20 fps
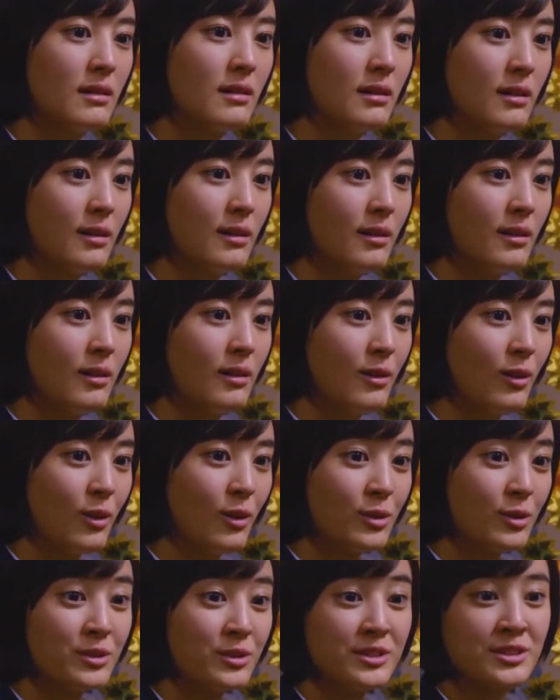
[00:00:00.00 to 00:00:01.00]
She
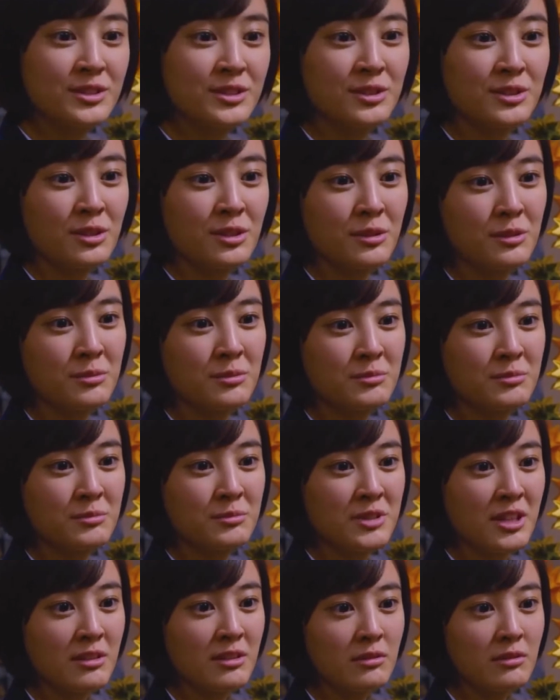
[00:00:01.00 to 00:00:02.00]
says, my sister,
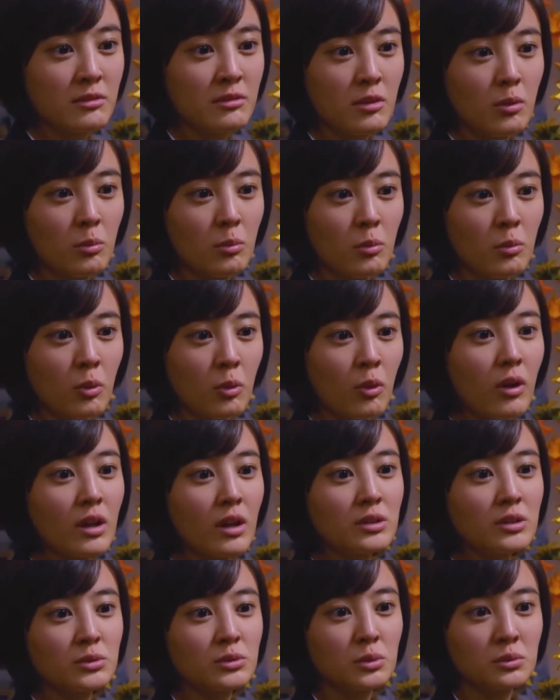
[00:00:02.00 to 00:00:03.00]
you are also not
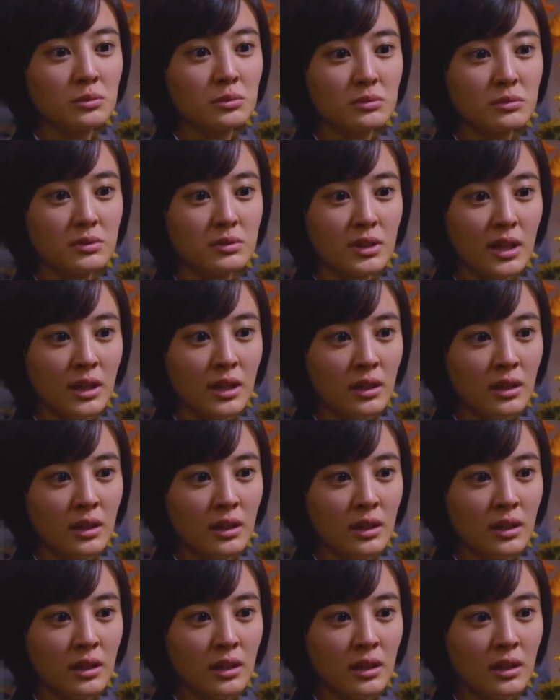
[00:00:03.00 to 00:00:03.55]
believing me.